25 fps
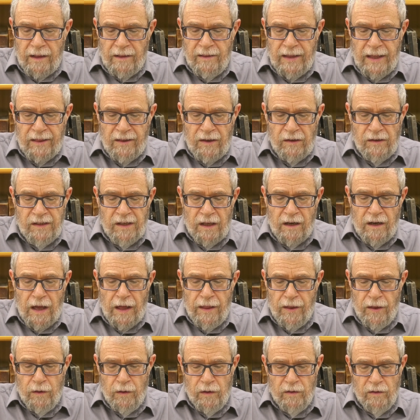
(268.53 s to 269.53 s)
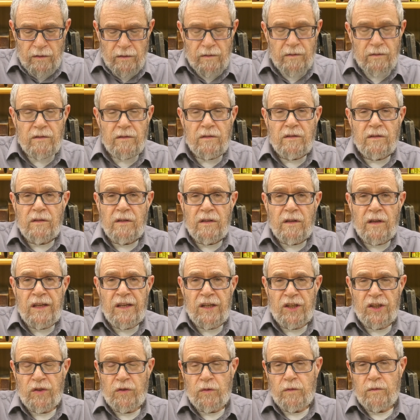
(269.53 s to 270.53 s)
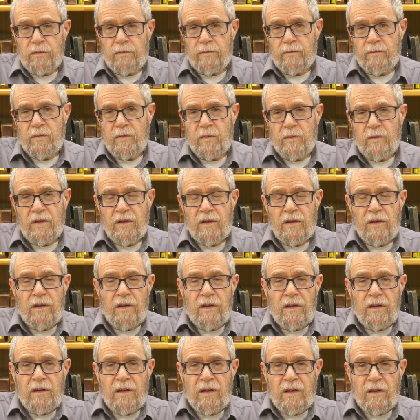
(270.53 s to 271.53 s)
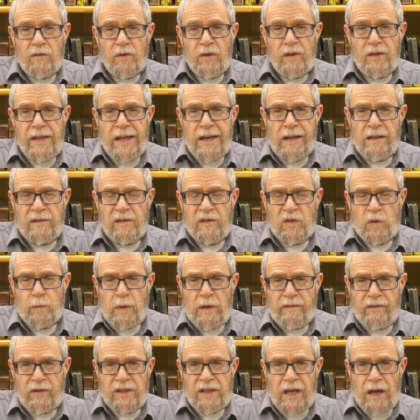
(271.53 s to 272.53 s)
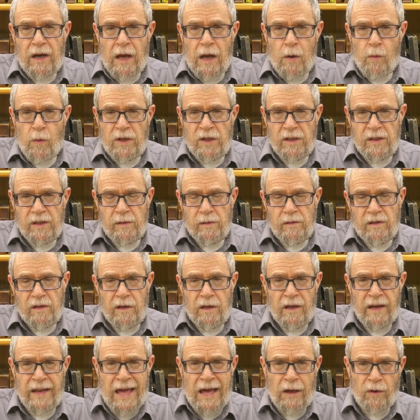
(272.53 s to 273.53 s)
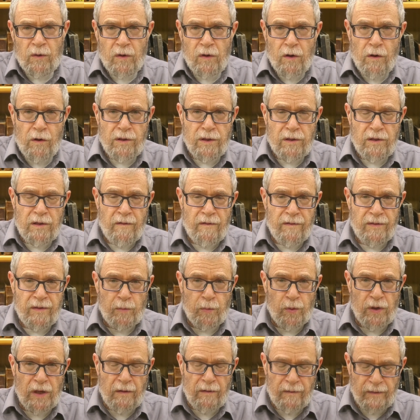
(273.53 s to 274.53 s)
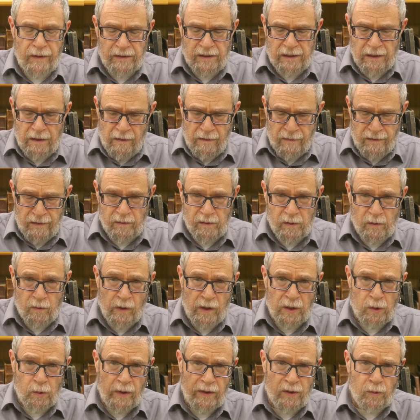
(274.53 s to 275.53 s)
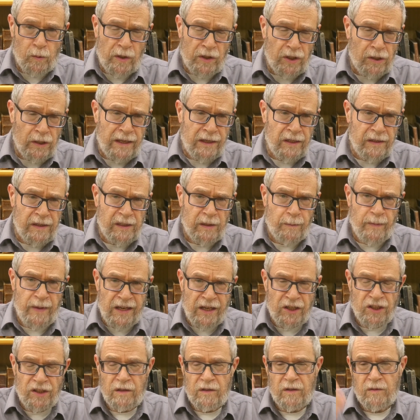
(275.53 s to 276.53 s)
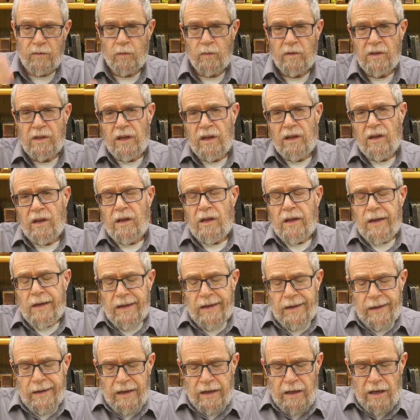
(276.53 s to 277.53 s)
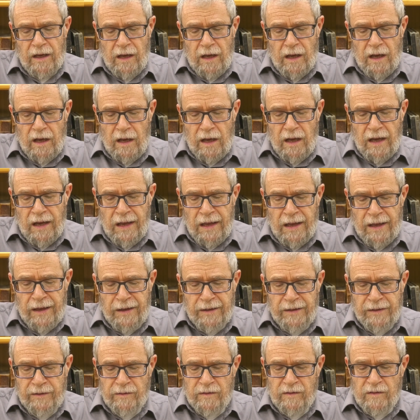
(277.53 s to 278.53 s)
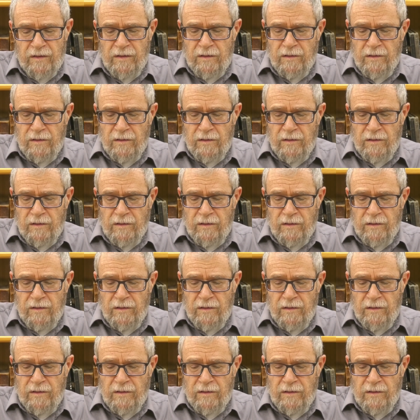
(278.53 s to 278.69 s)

that there's another issue related to Tum'a v'tahara, which is an outgrowth of the one which I just mentioned. The